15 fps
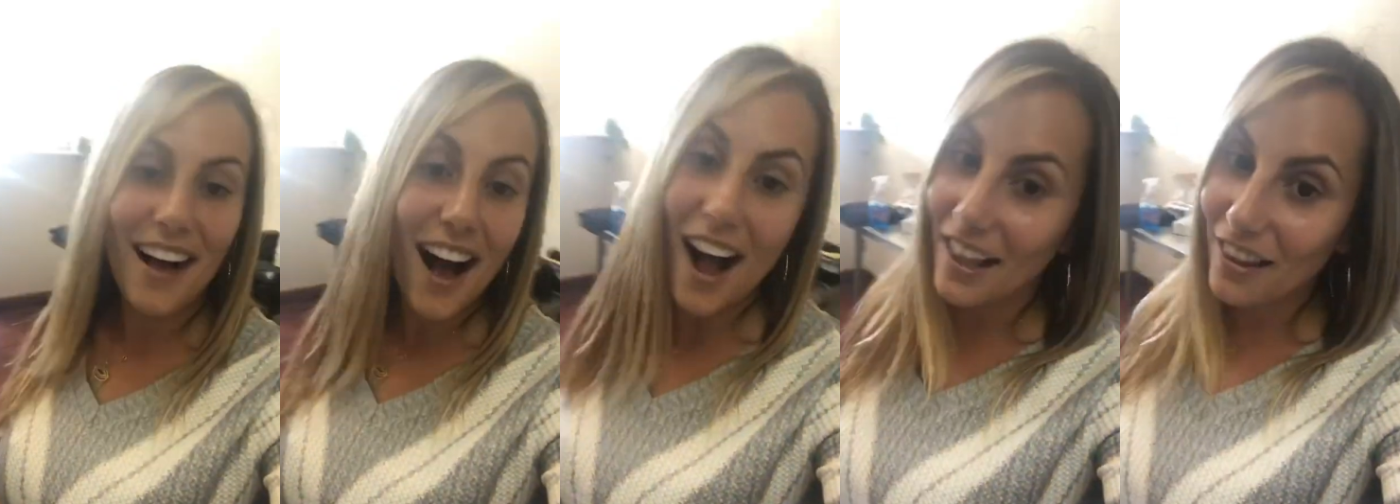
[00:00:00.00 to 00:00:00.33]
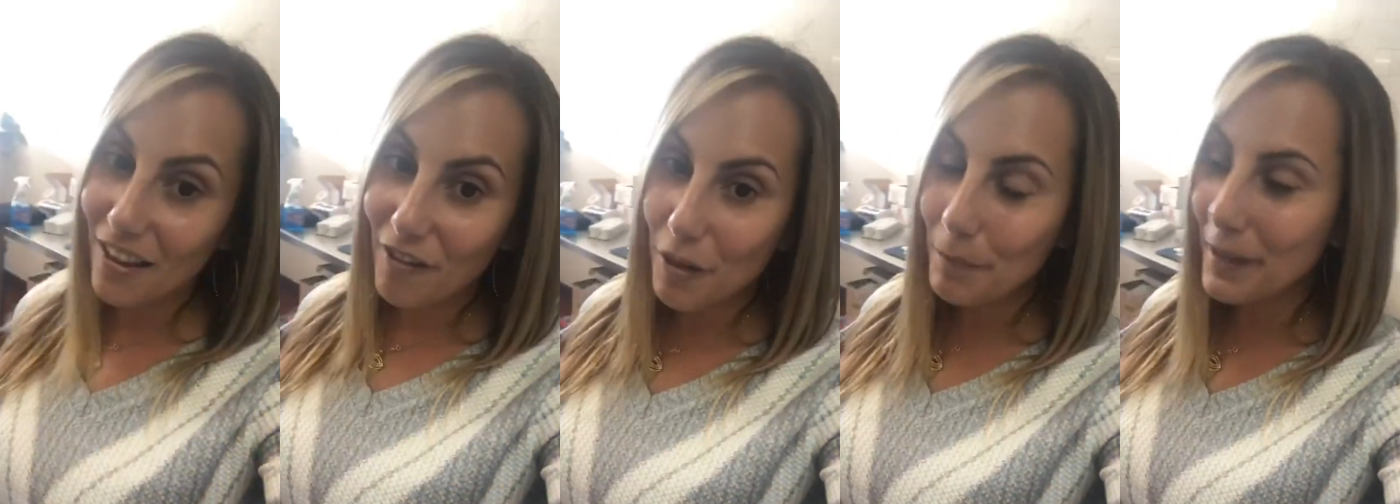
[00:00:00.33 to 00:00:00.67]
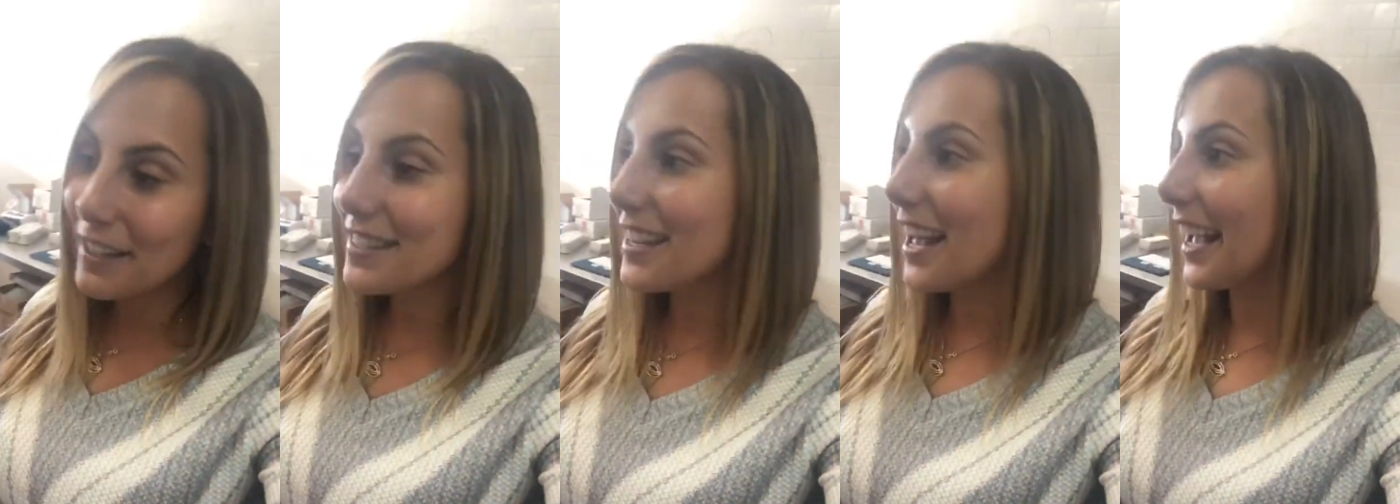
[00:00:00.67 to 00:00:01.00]
I love the
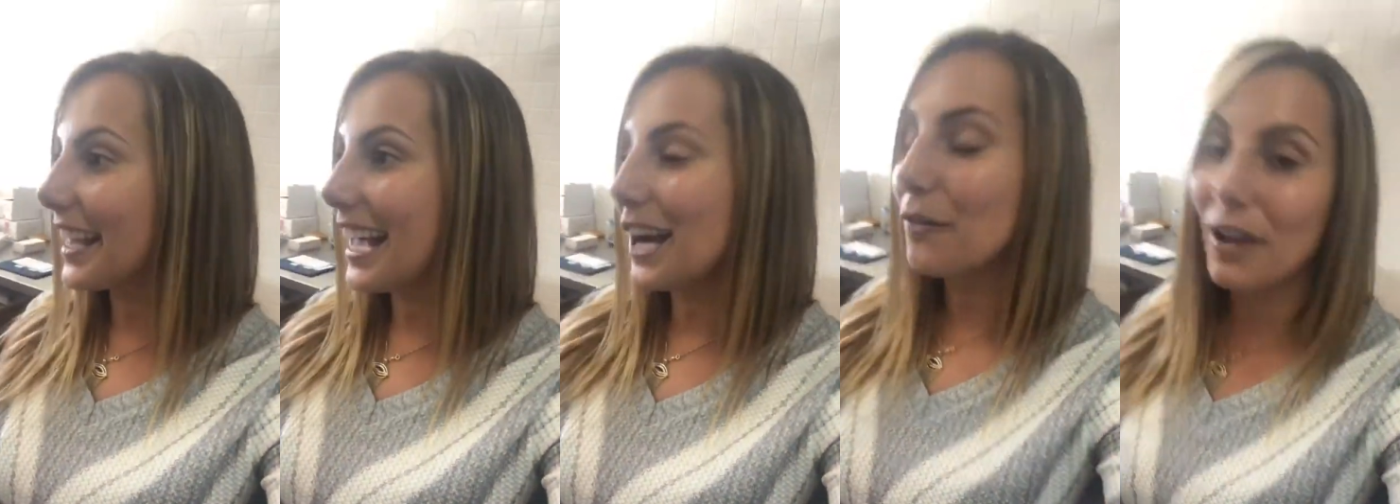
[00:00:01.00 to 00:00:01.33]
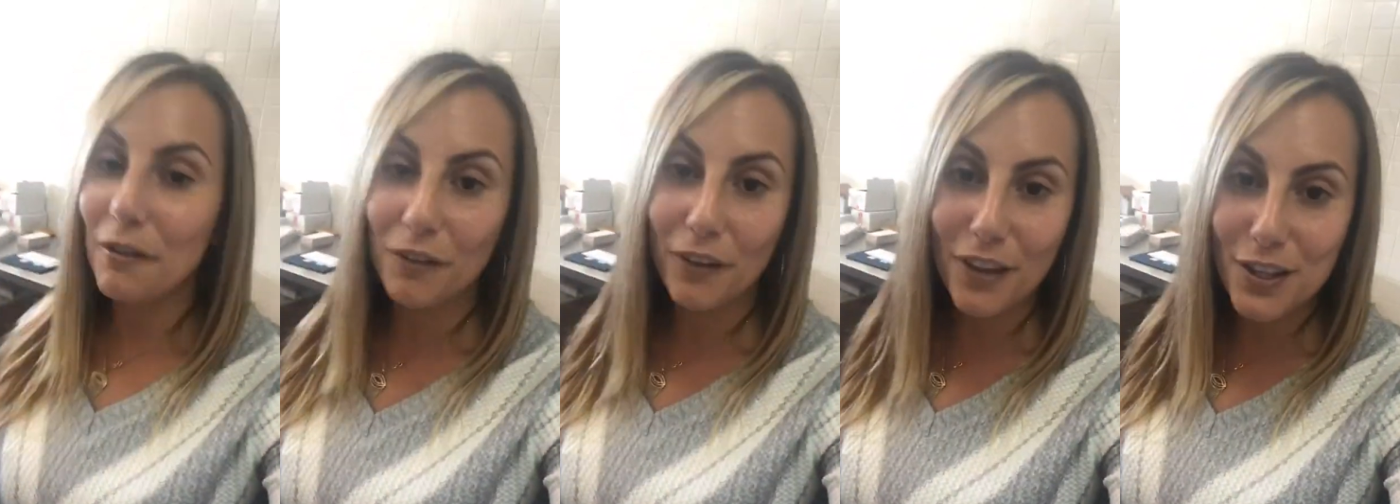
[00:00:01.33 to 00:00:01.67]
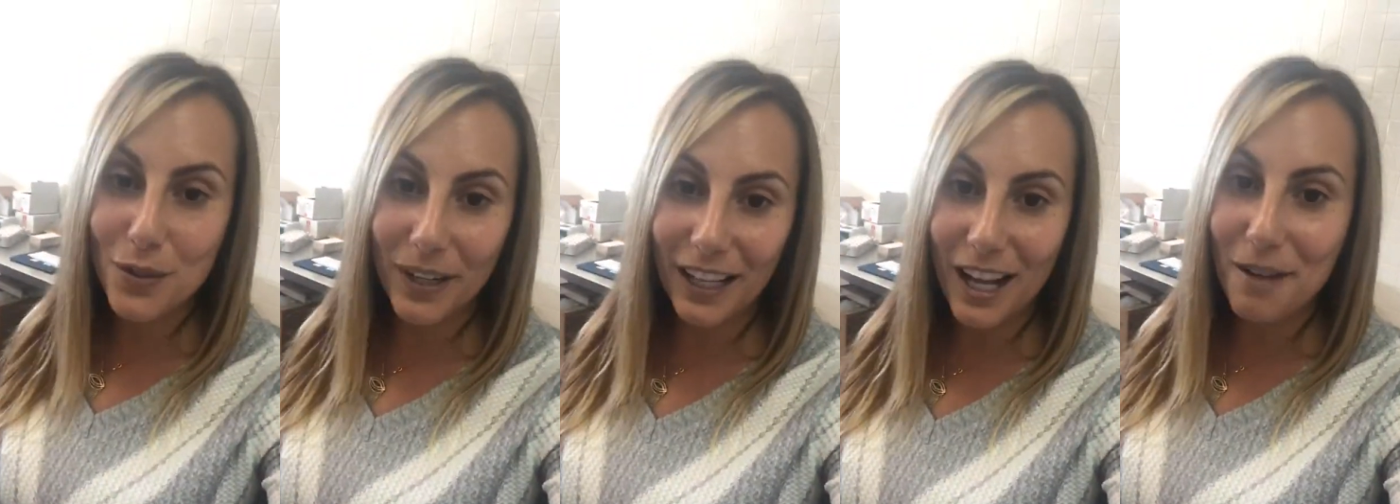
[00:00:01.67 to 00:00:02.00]
pizza. I can't wait for this one
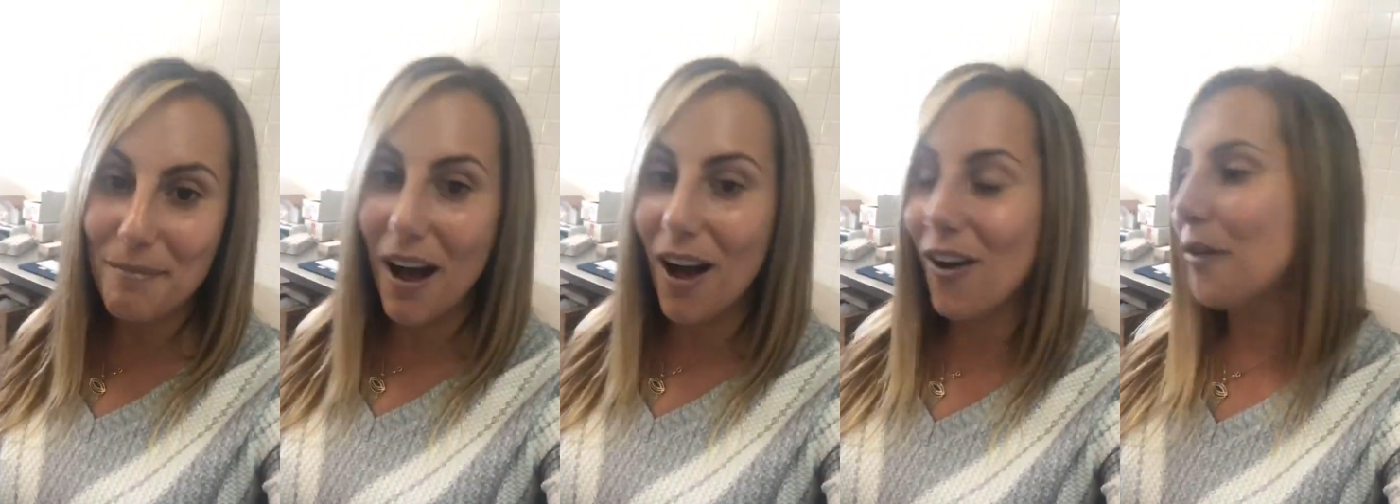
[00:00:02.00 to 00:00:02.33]
to come out.